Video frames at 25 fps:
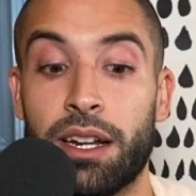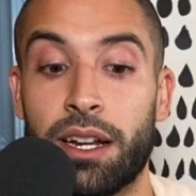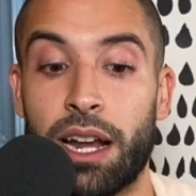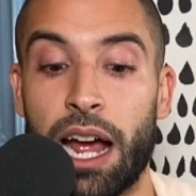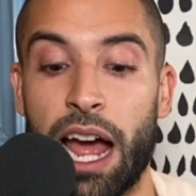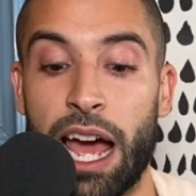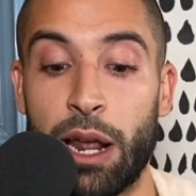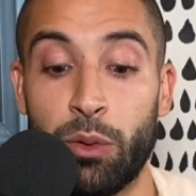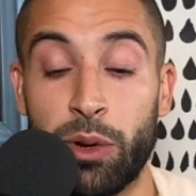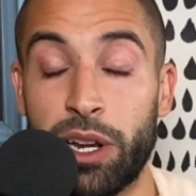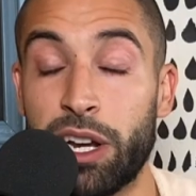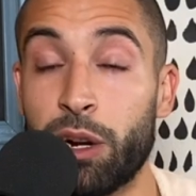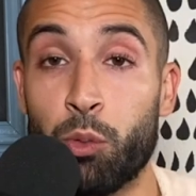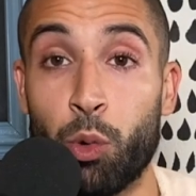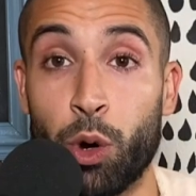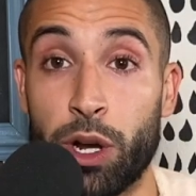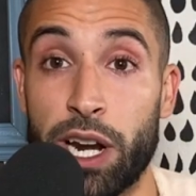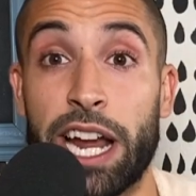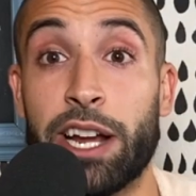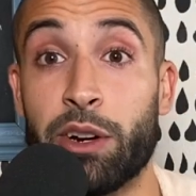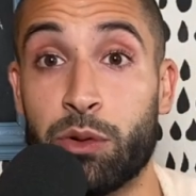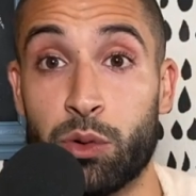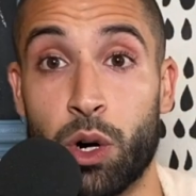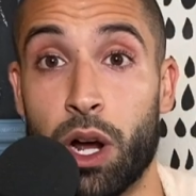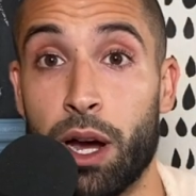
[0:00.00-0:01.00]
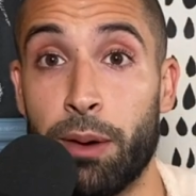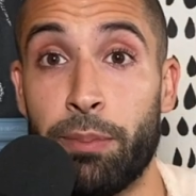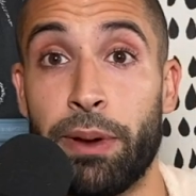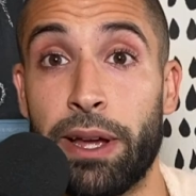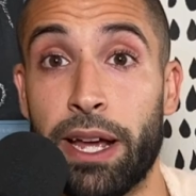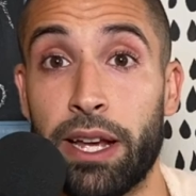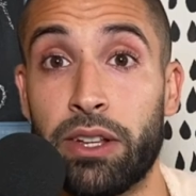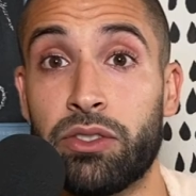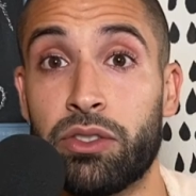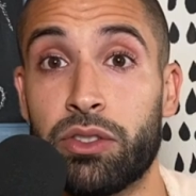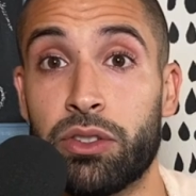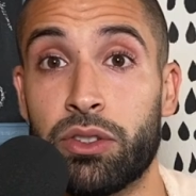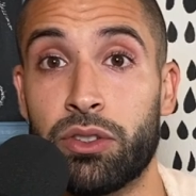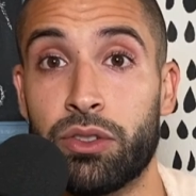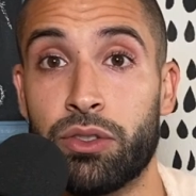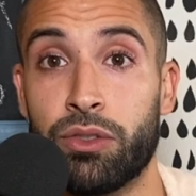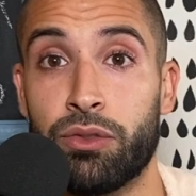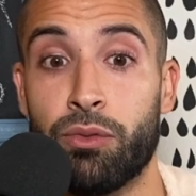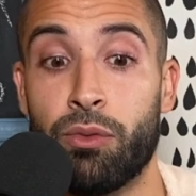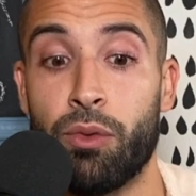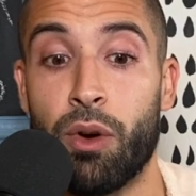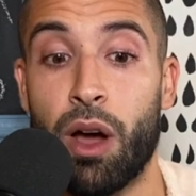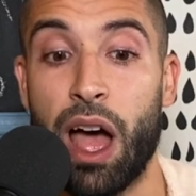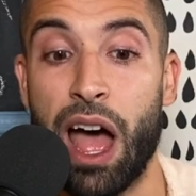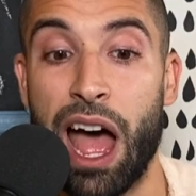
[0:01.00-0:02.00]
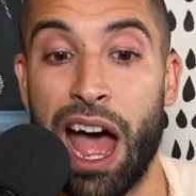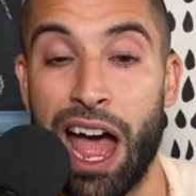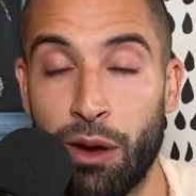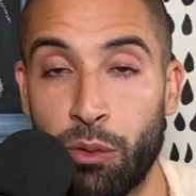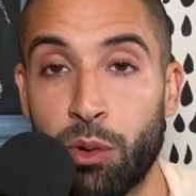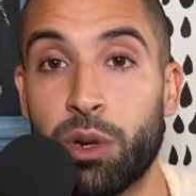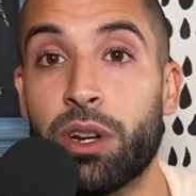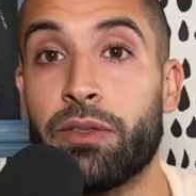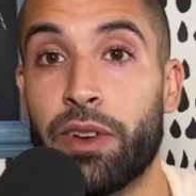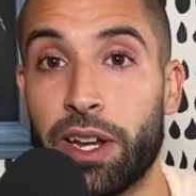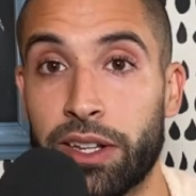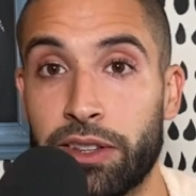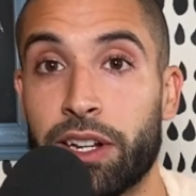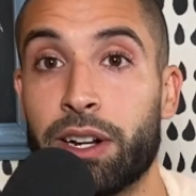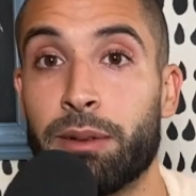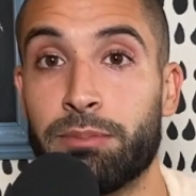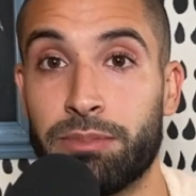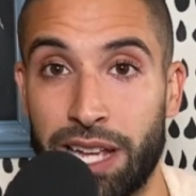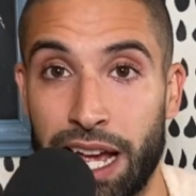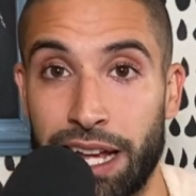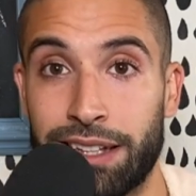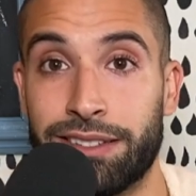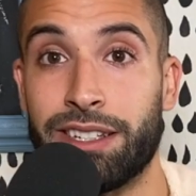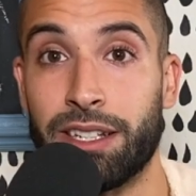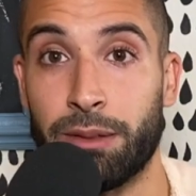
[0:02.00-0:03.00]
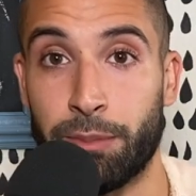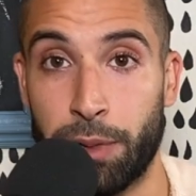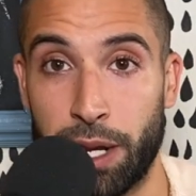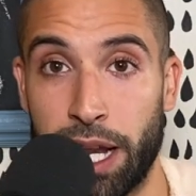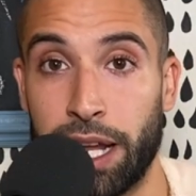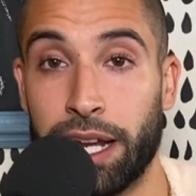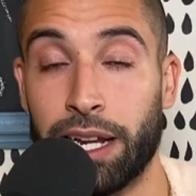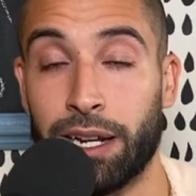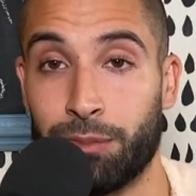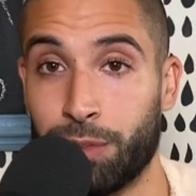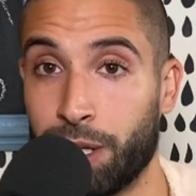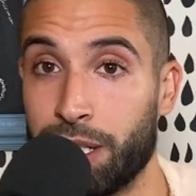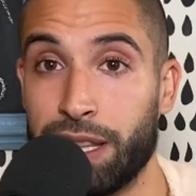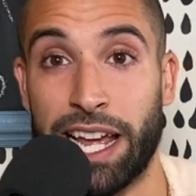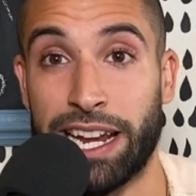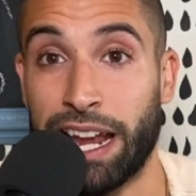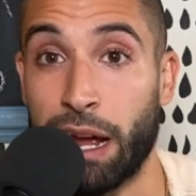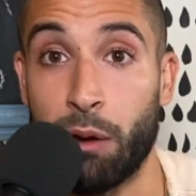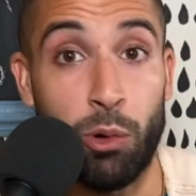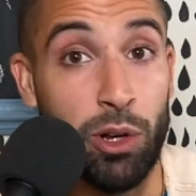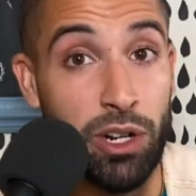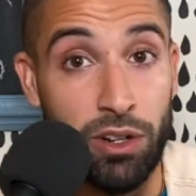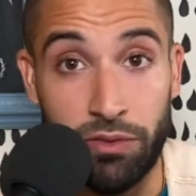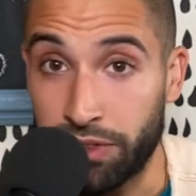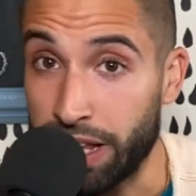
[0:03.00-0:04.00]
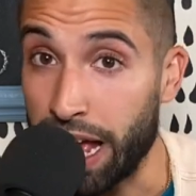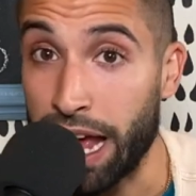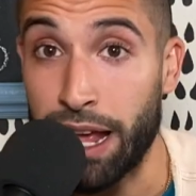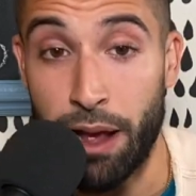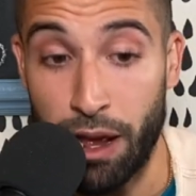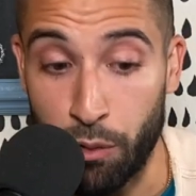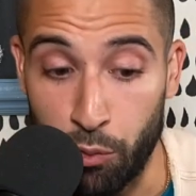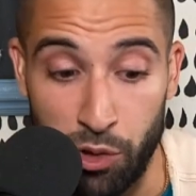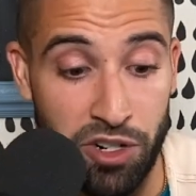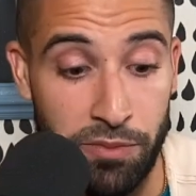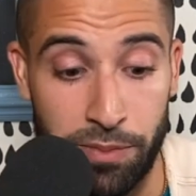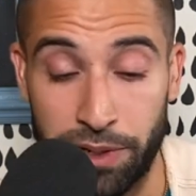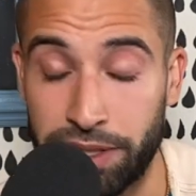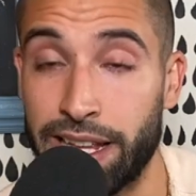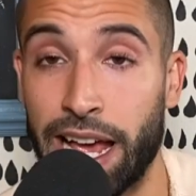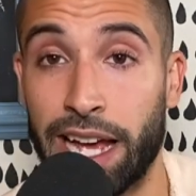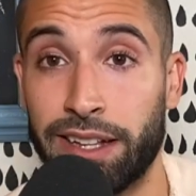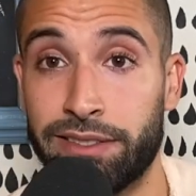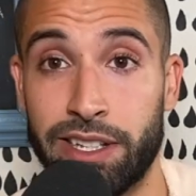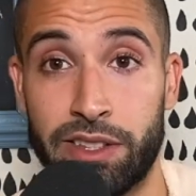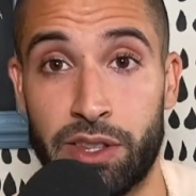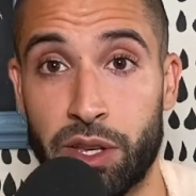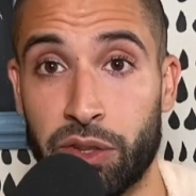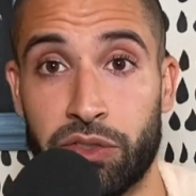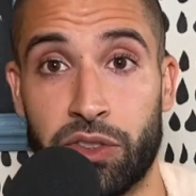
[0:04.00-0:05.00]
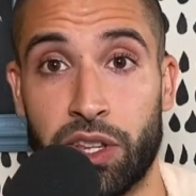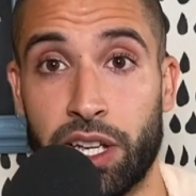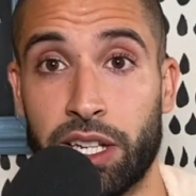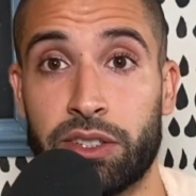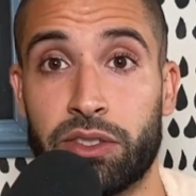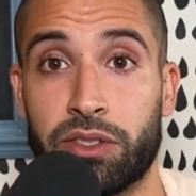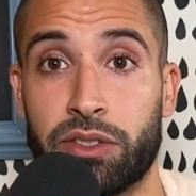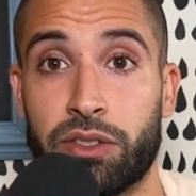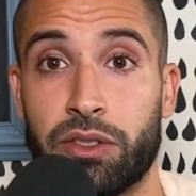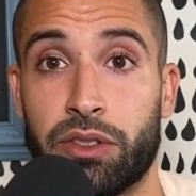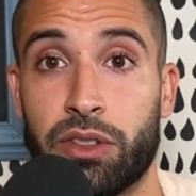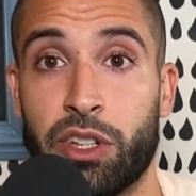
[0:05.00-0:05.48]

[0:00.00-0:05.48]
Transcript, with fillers: I don't care what I grew up as. I would have ended up dancing merengue. Like I would have, da- I would have been dancing those things.